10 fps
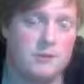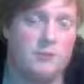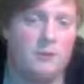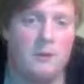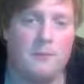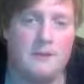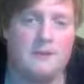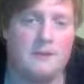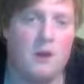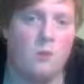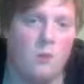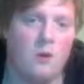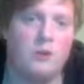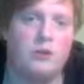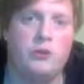the problem is I
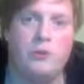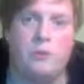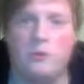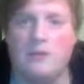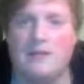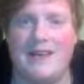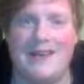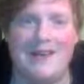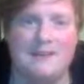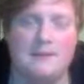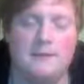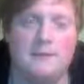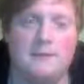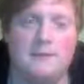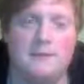was 2 pawns ahead
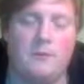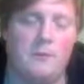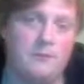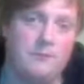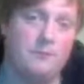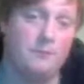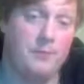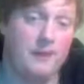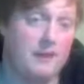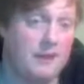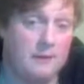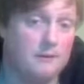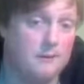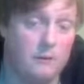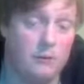from the beginning
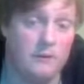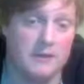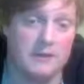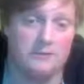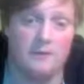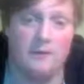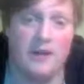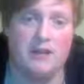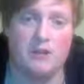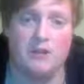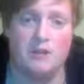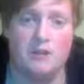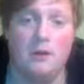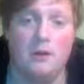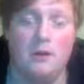of this variation,
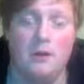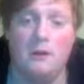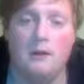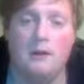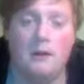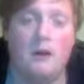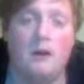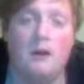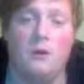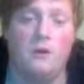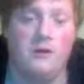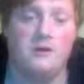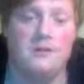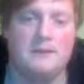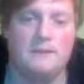or
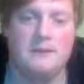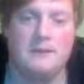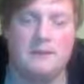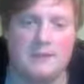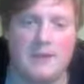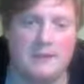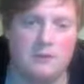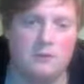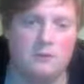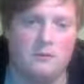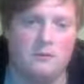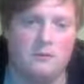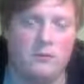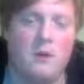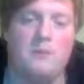this tactical
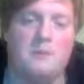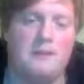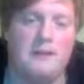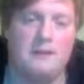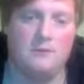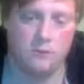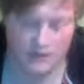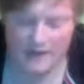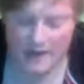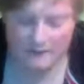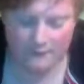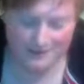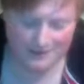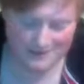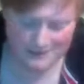problems that he was
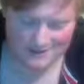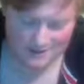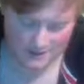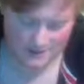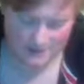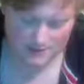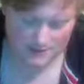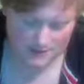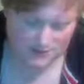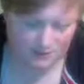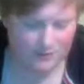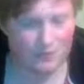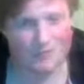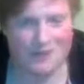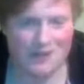having. So it
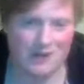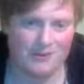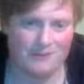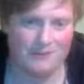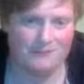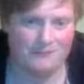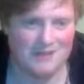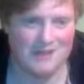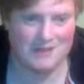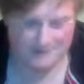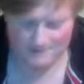was kind of meh.